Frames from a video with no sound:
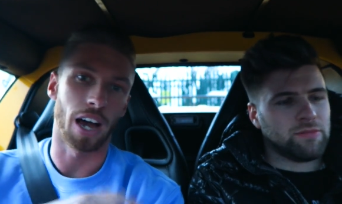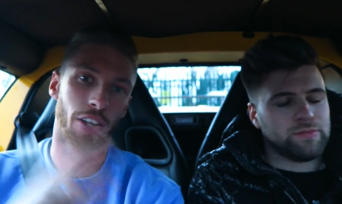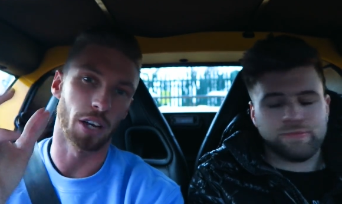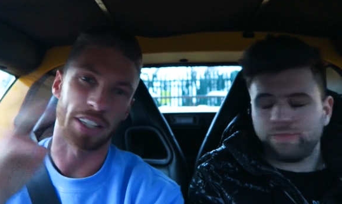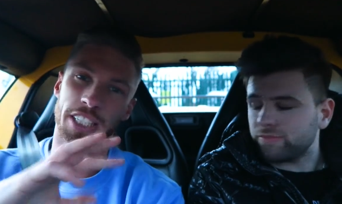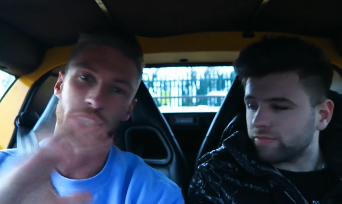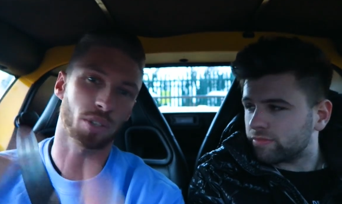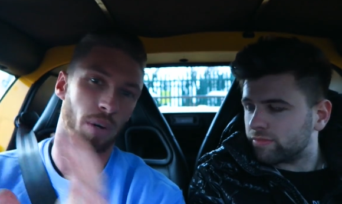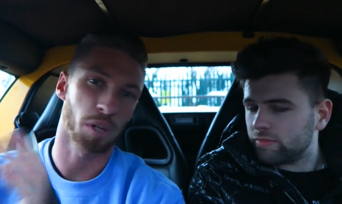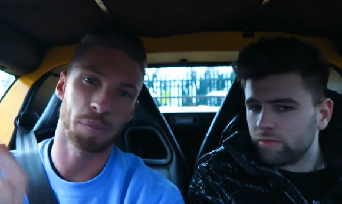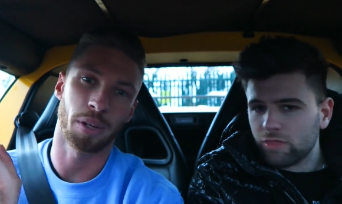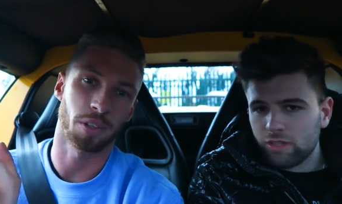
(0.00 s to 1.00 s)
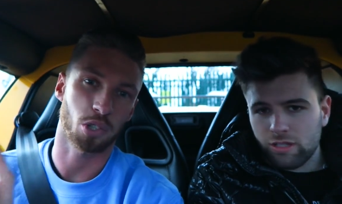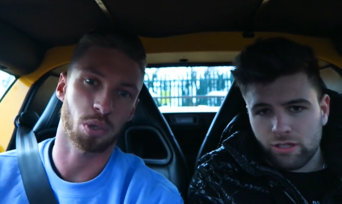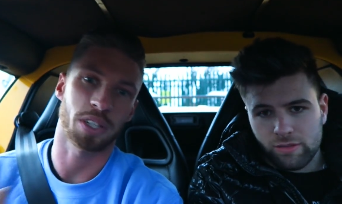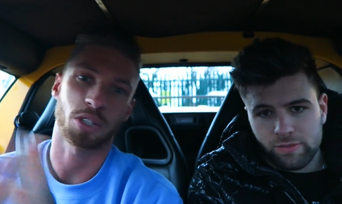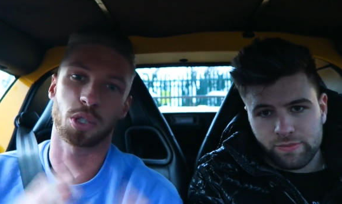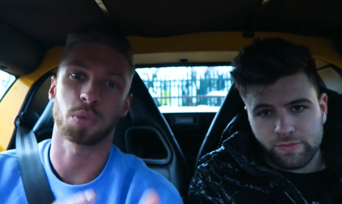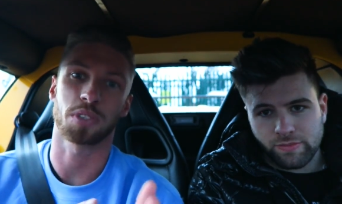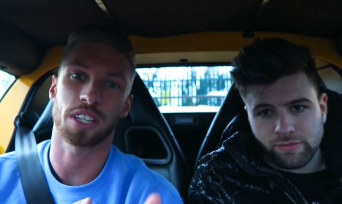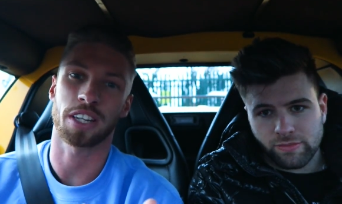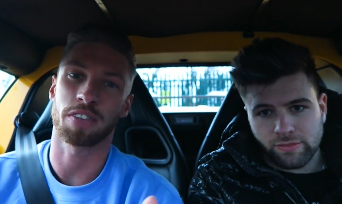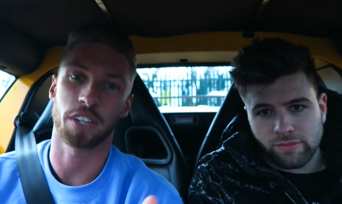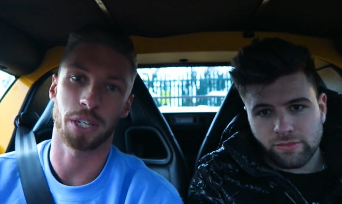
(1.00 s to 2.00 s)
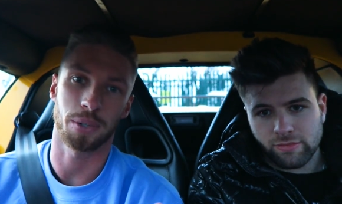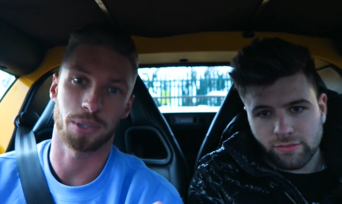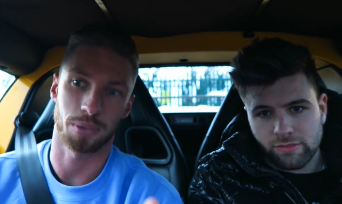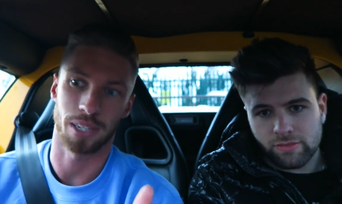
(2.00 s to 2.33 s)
Speaker 1: and his Instagram would have been on the screen as soon as he did the video as